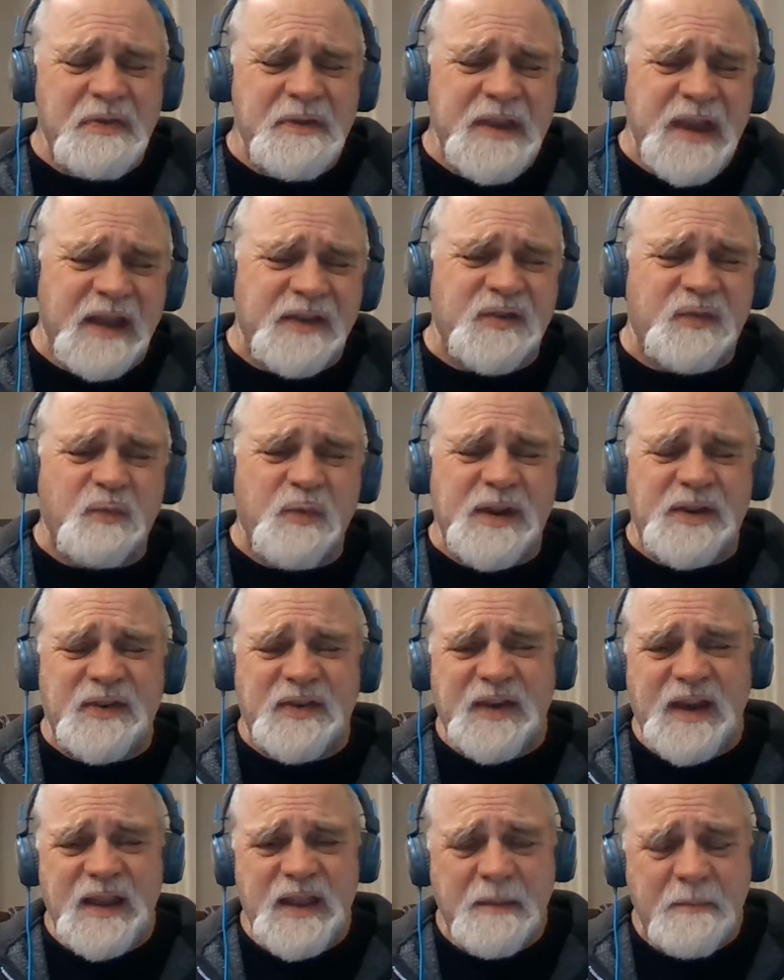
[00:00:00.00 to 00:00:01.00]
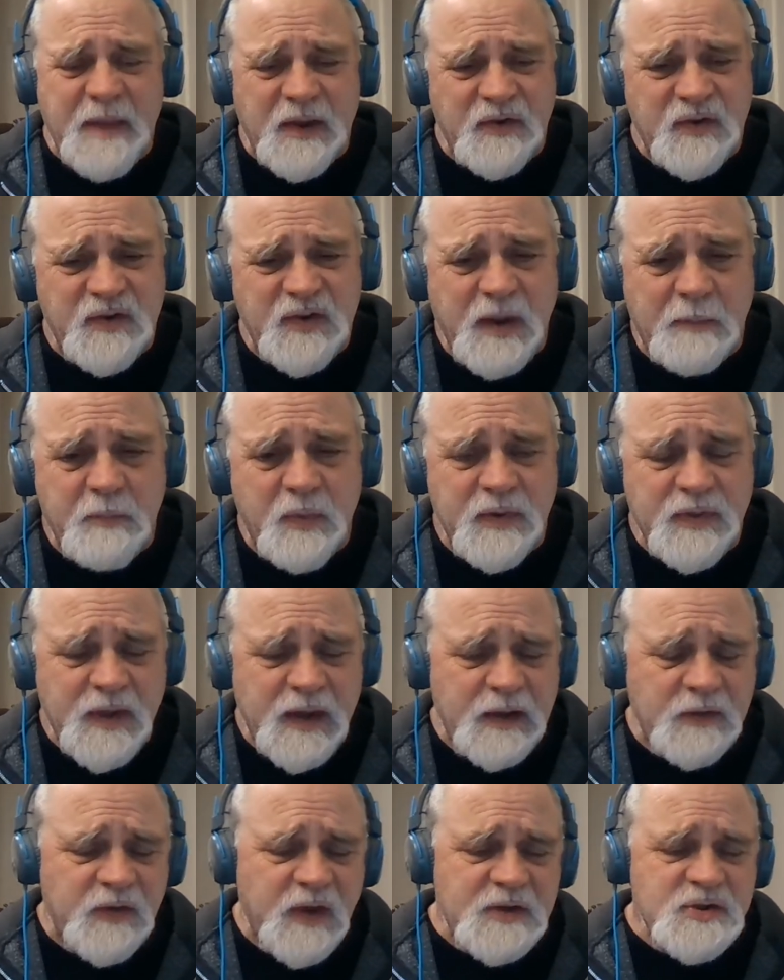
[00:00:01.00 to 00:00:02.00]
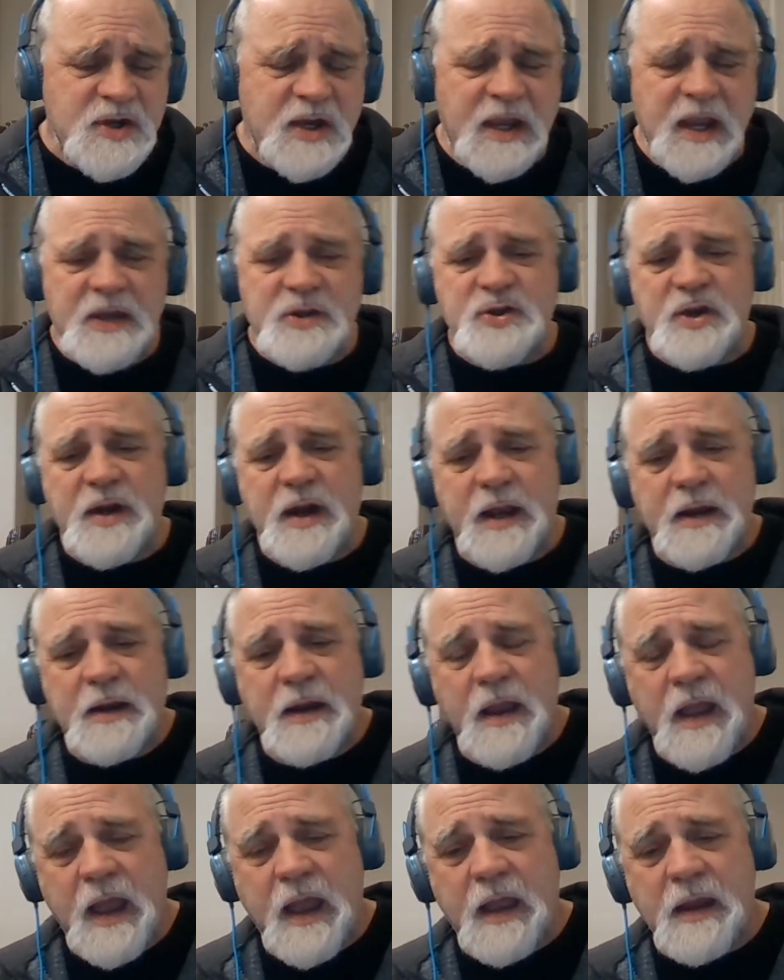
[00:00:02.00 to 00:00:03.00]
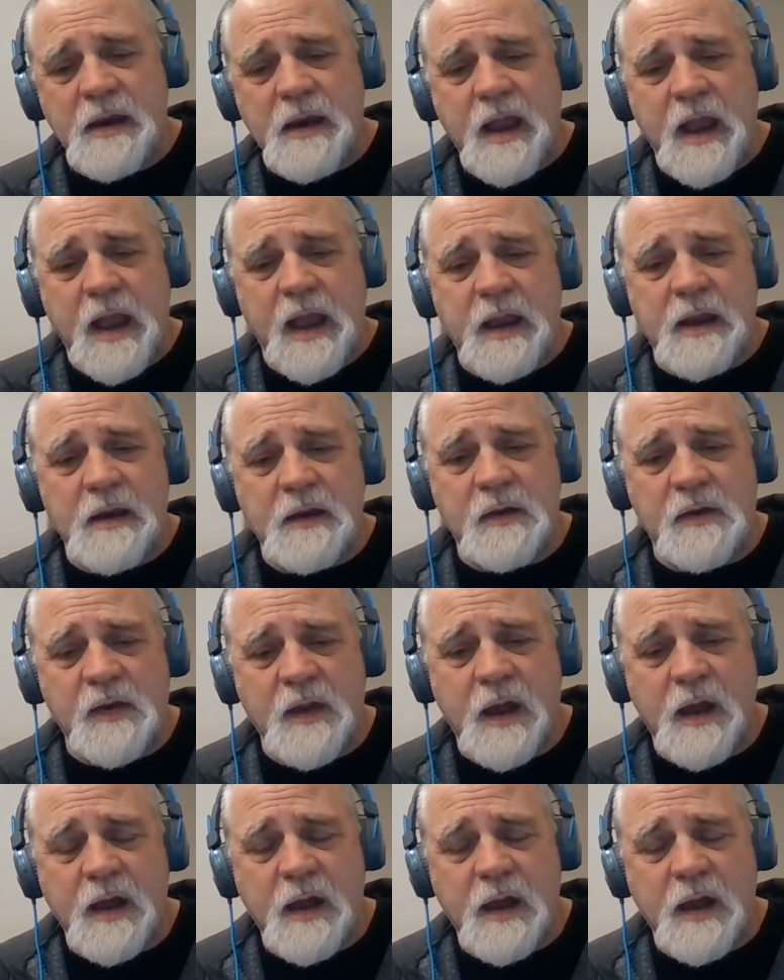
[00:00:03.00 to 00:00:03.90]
Yes, we see them as separate things, education and